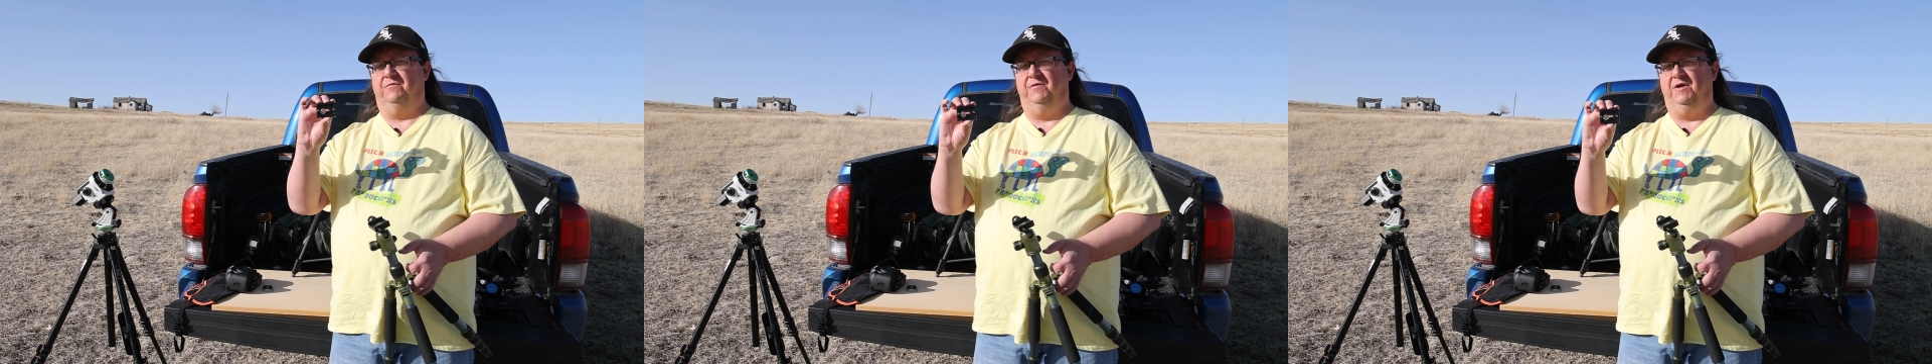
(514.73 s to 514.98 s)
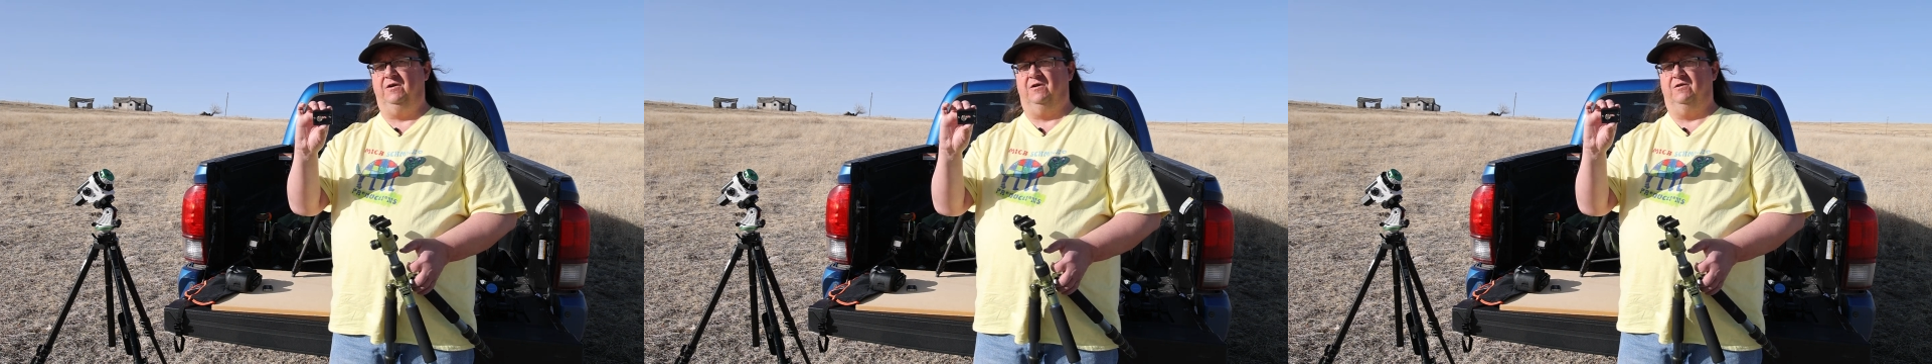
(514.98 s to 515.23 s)

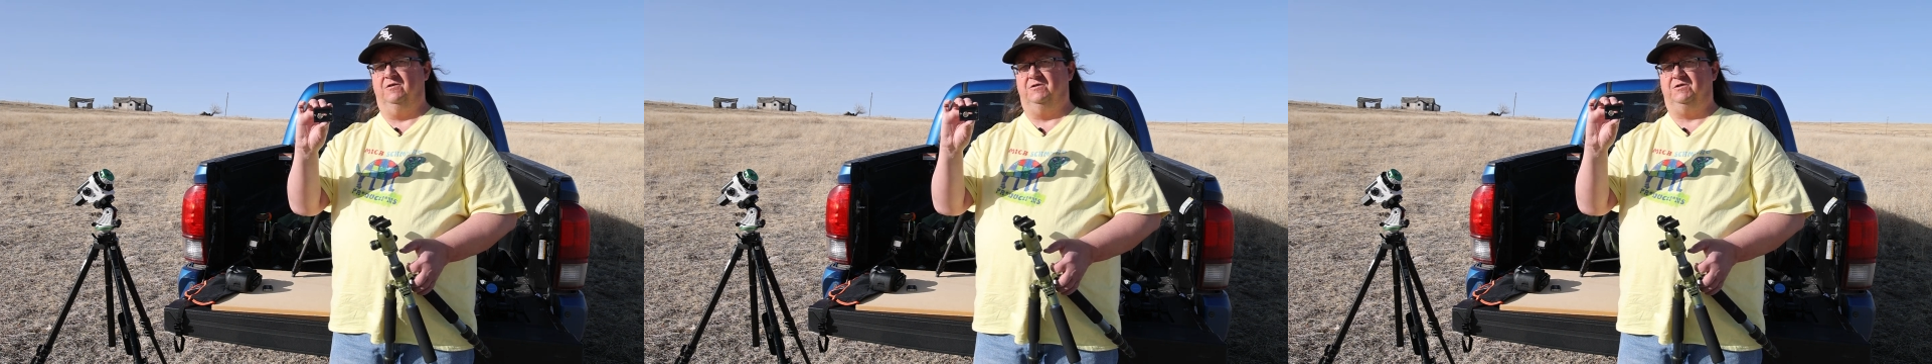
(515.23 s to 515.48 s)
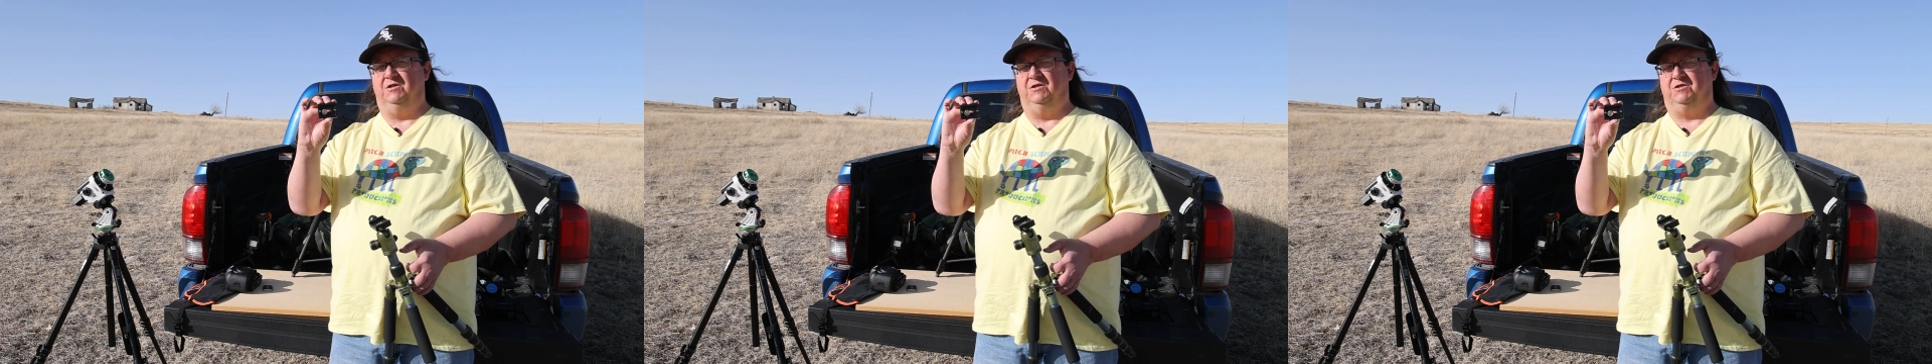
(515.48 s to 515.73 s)

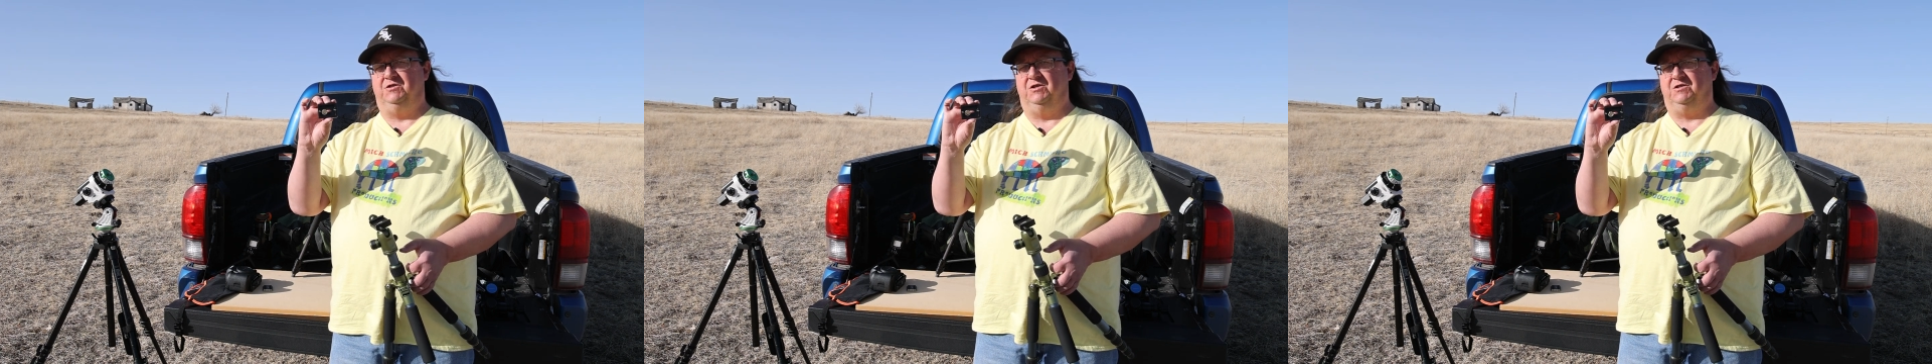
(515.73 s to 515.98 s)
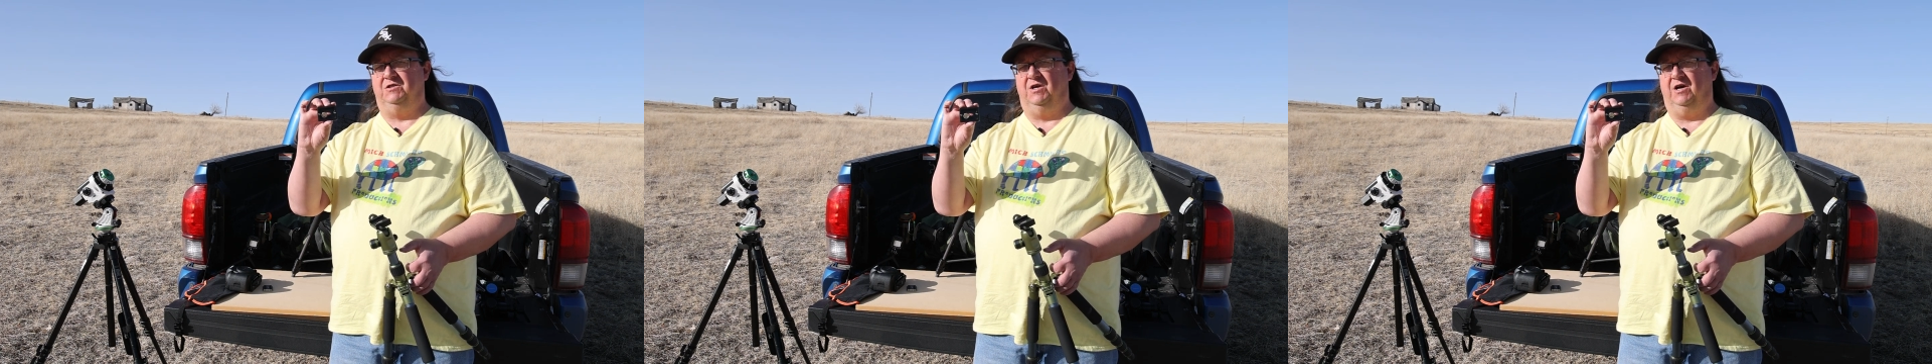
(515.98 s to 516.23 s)
fingers is
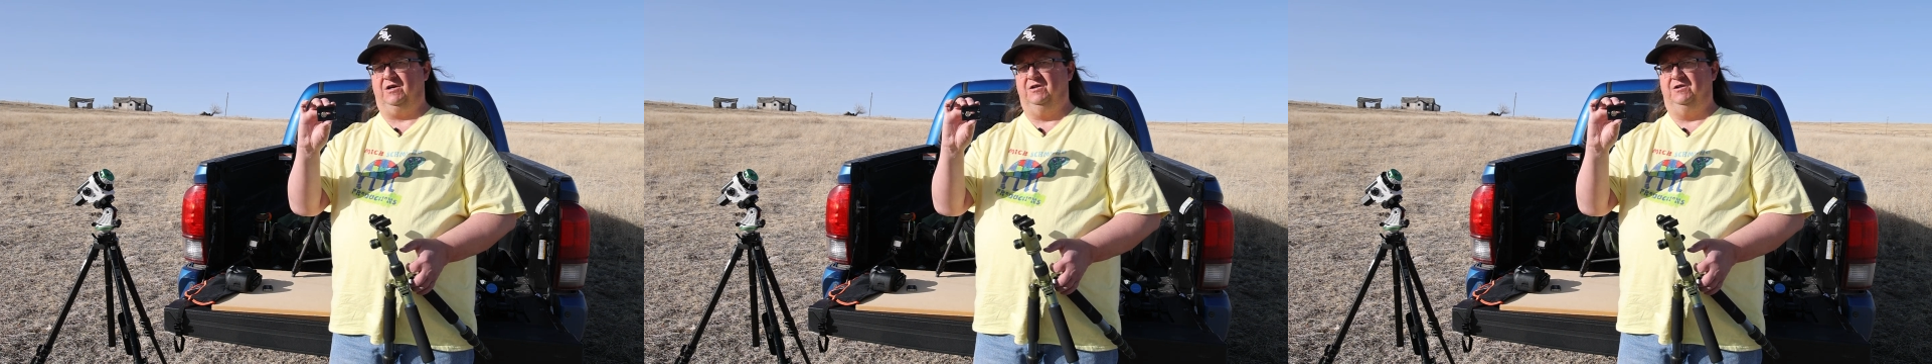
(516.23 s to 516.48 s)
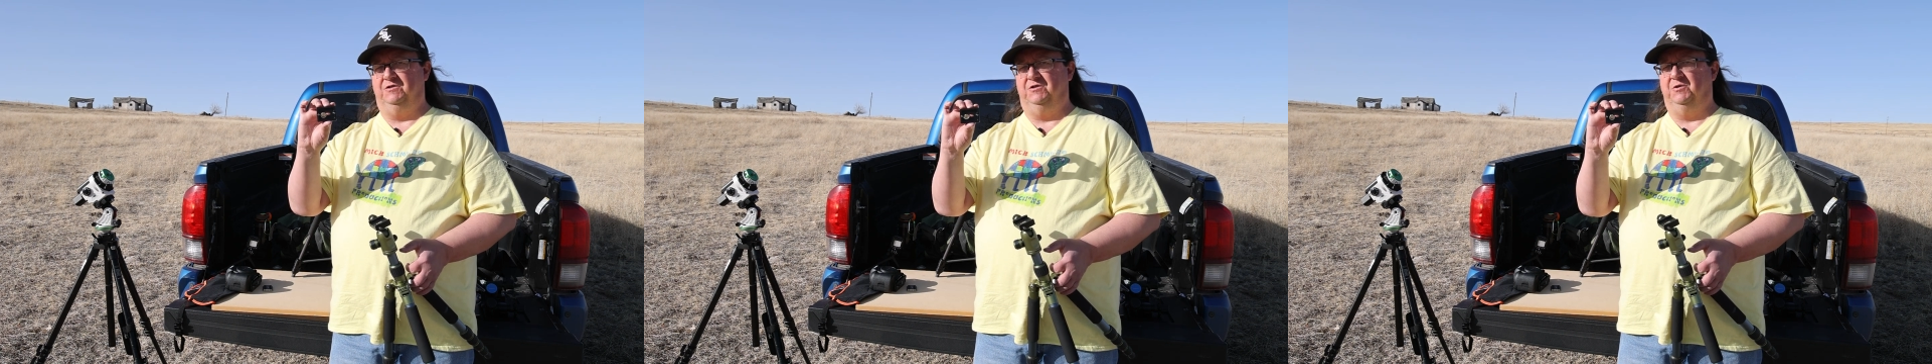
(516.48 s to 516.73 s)
just not
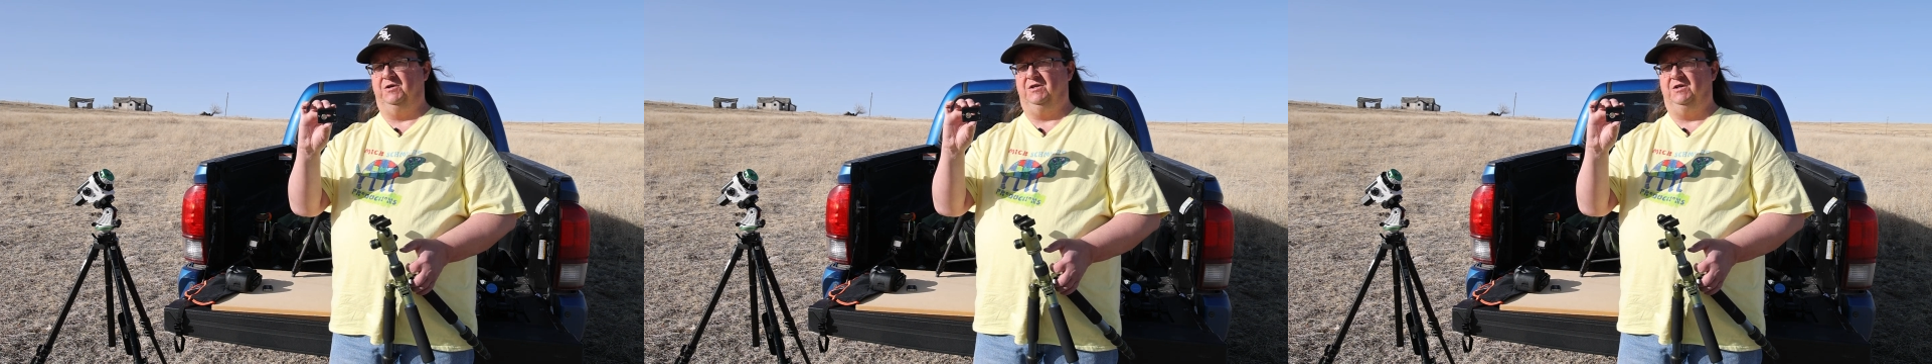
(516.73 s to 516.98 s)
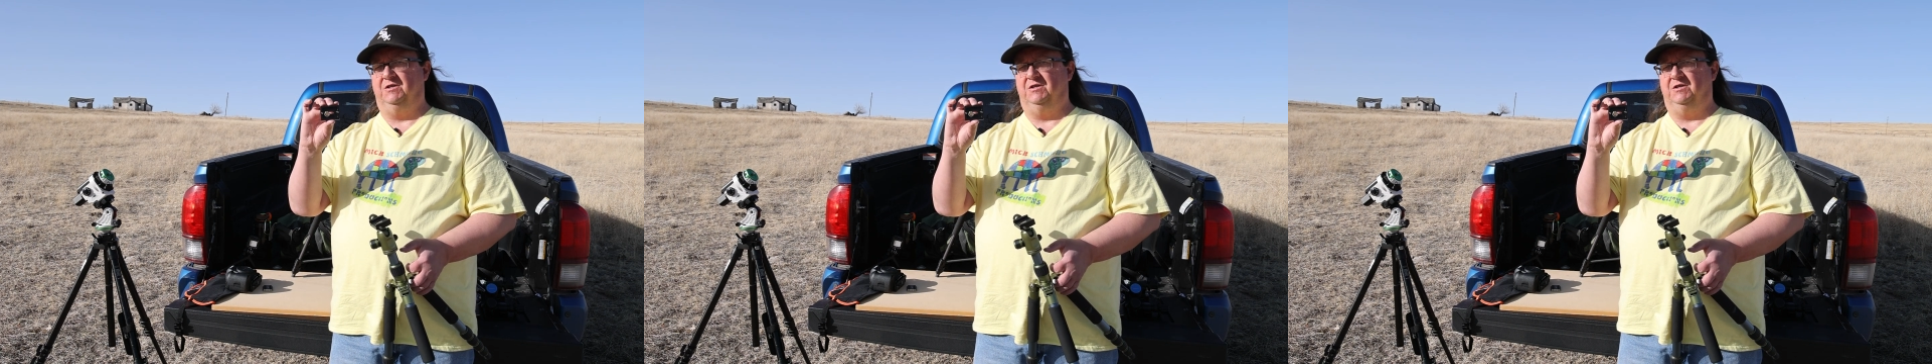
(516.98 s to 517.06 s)
going to do it.